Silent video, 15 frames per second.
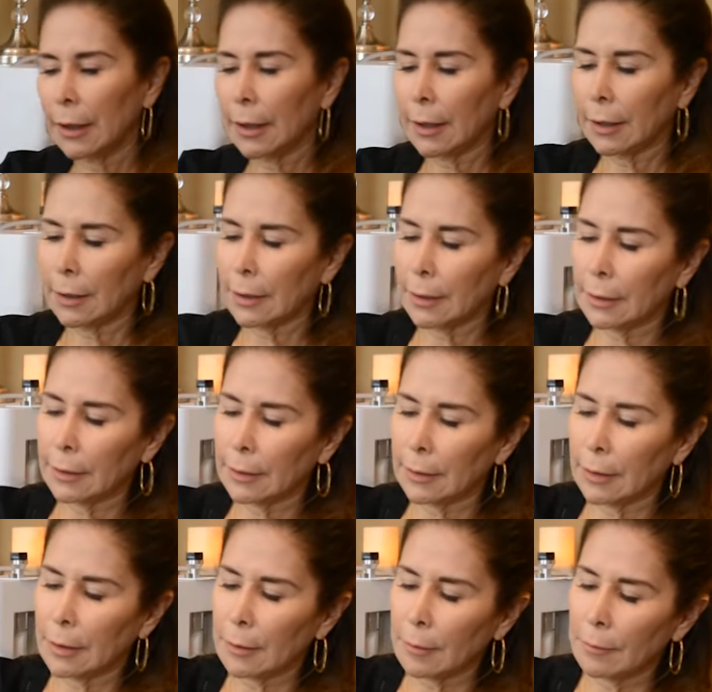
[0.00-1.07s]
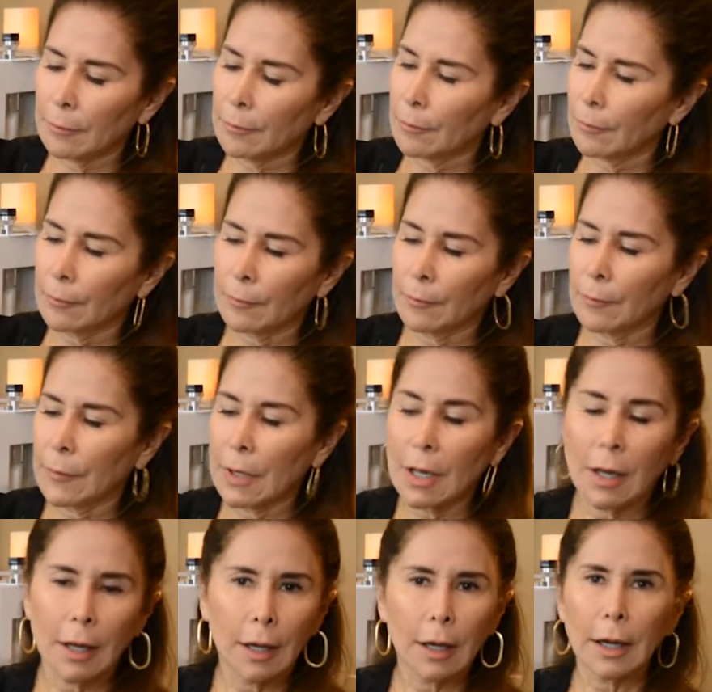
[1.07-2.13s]
and
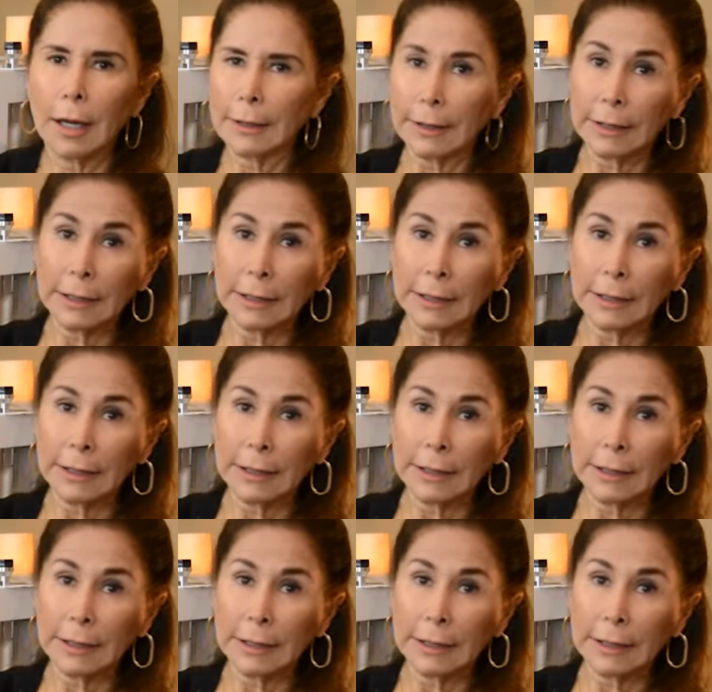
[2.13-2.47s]
I